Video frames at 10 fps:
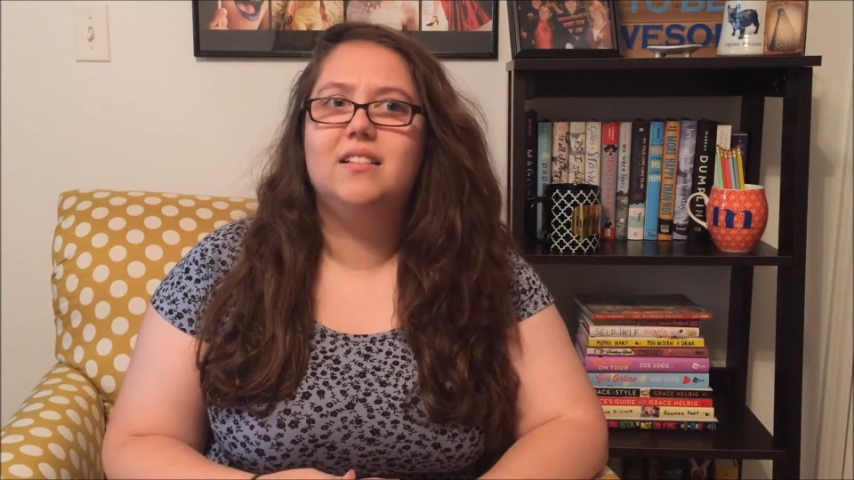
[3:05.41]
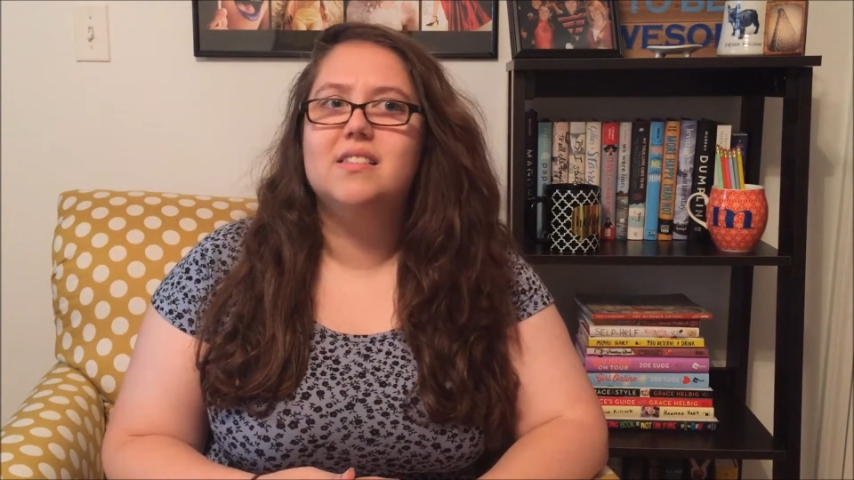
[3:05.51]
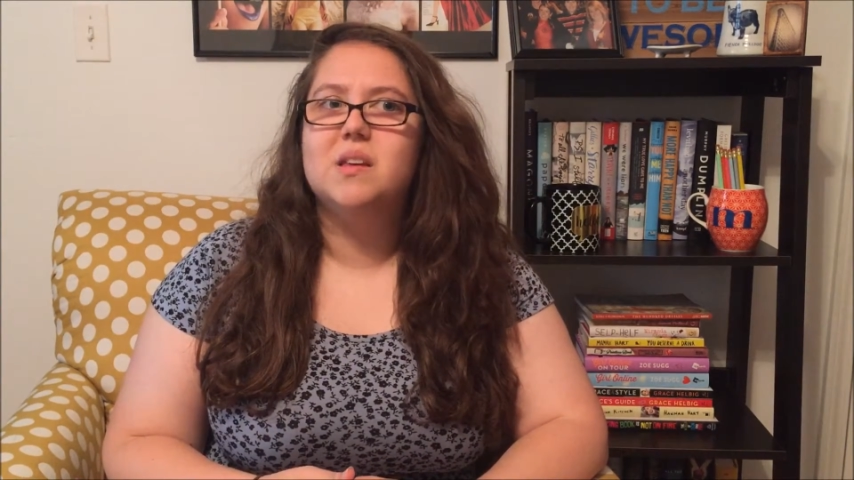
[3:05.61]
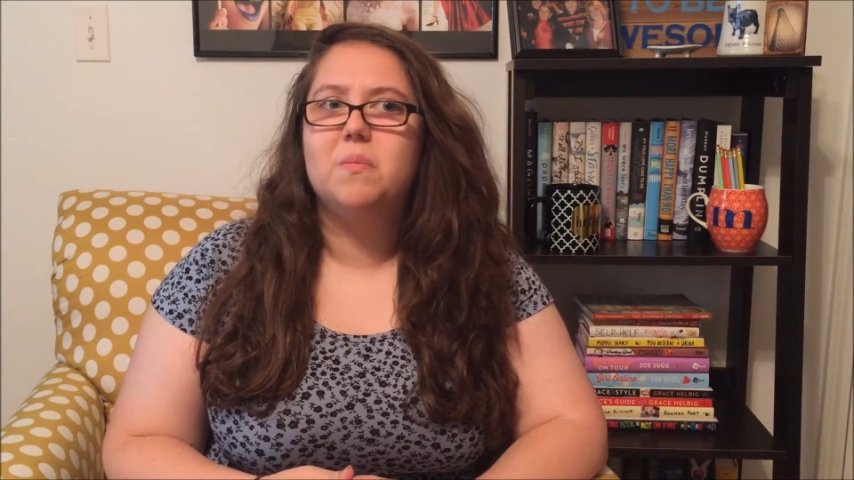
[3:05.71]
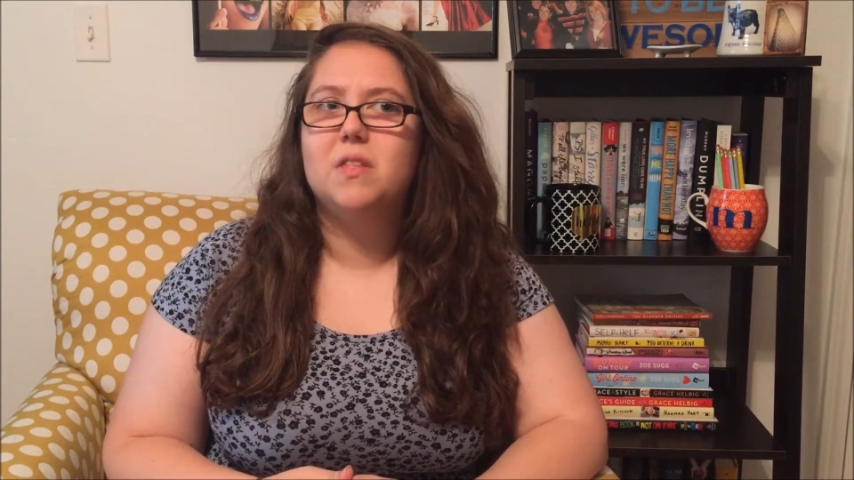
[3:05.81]

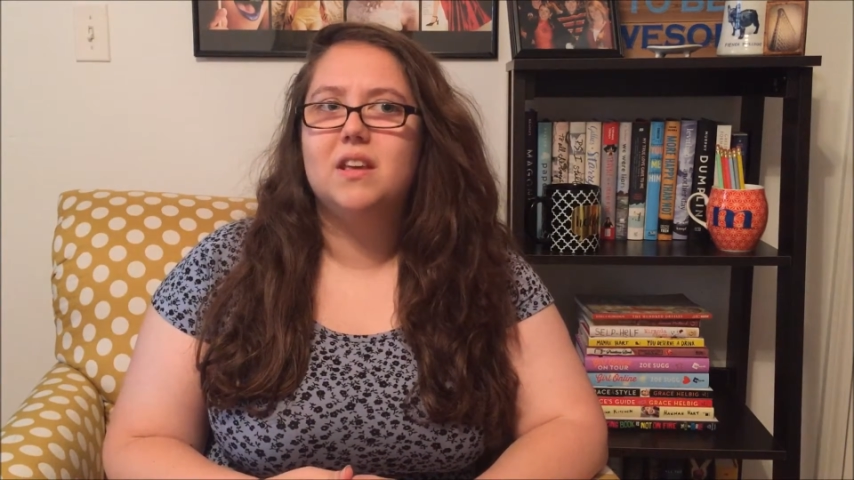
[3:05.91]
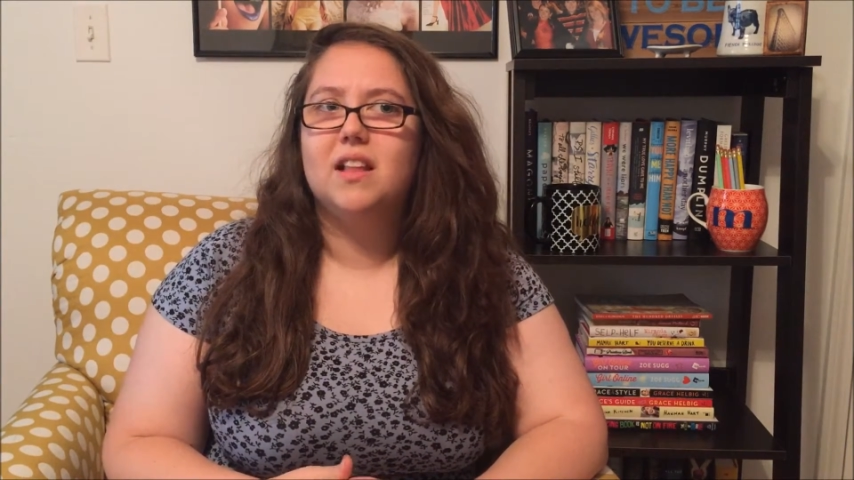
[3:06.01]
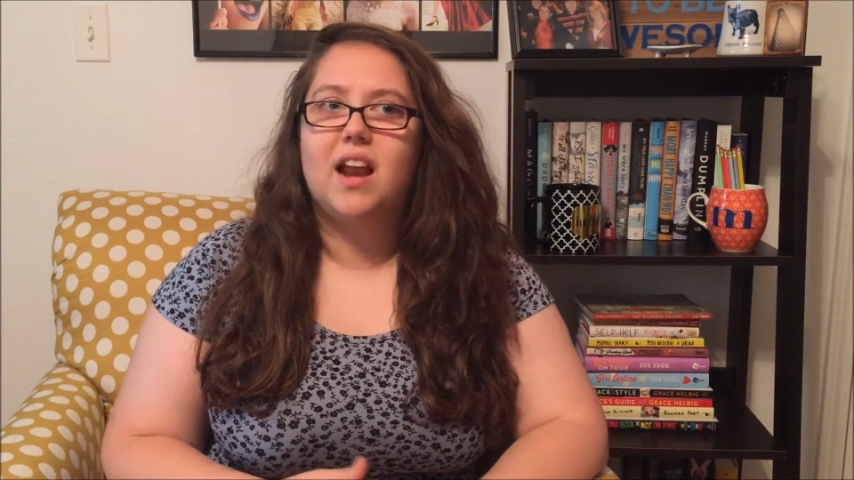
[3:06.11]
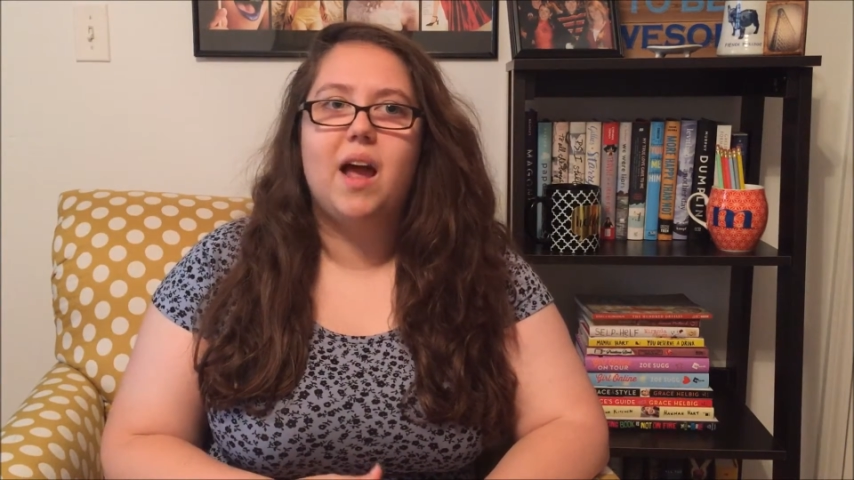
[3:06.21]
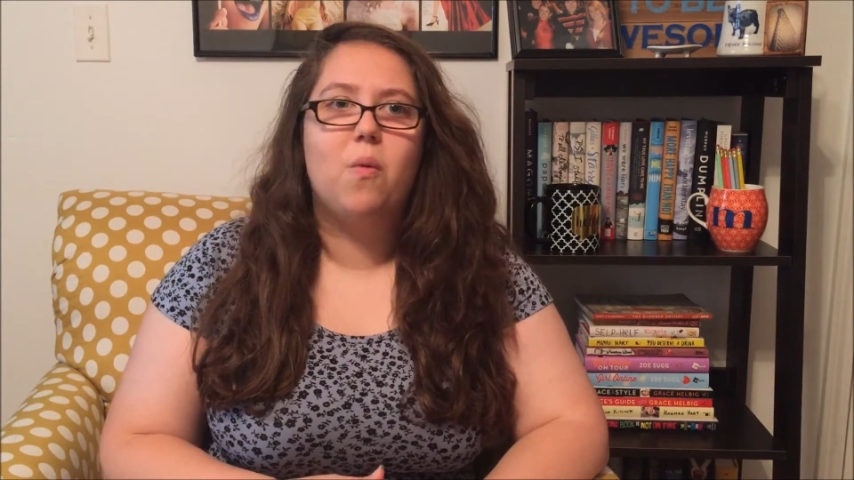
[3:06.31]
something
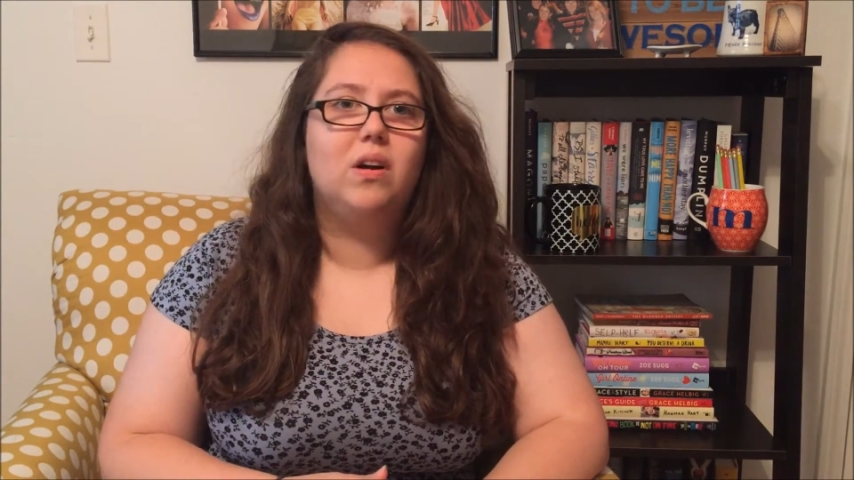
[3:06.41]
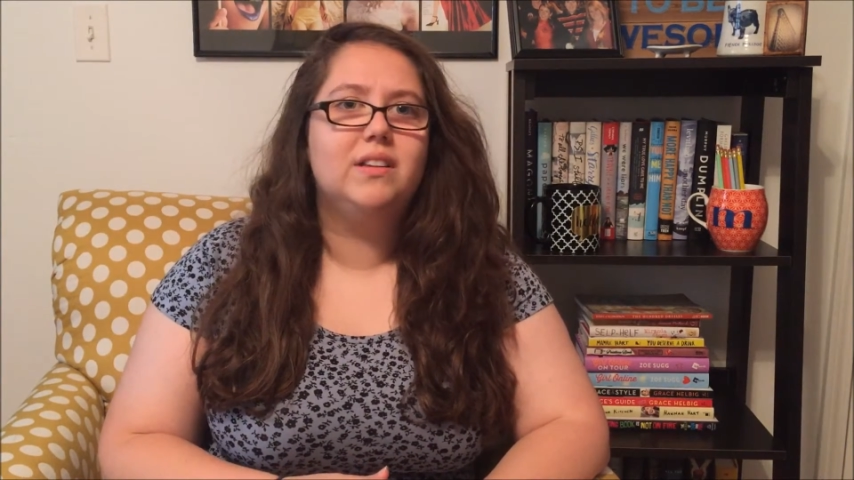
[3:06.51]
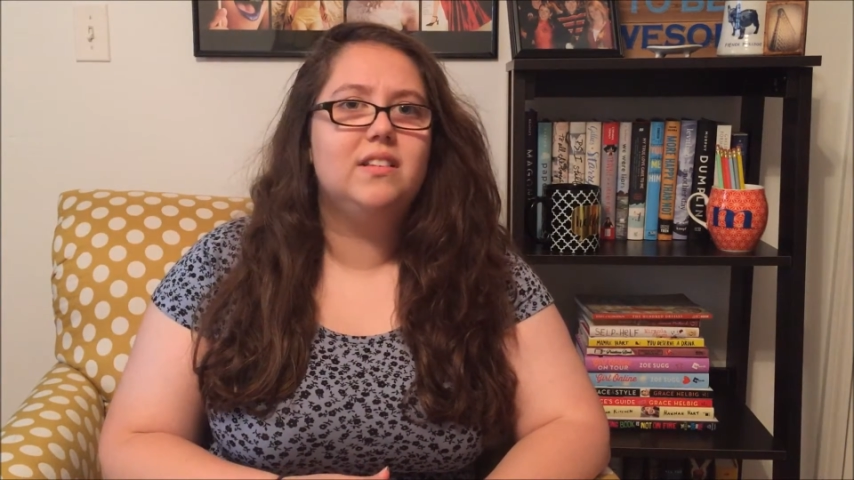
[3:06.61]
that I want